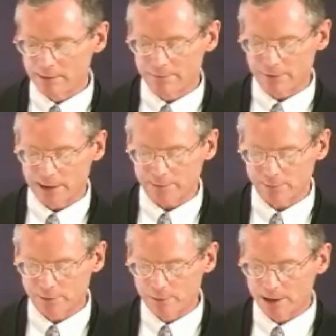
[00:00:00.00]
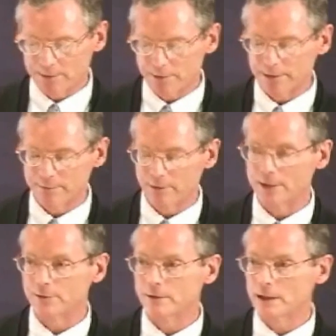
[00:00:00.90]
ill effects of its monetary
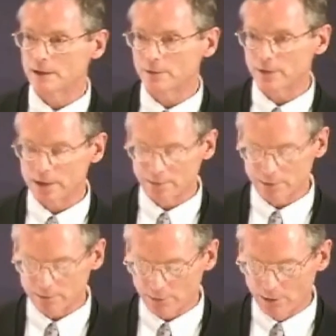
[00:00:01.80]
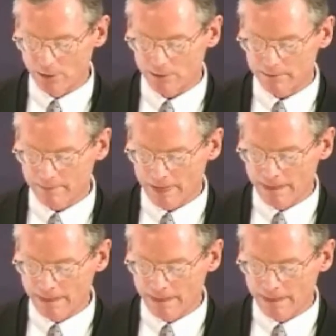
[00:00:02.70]
inflation and extend its control.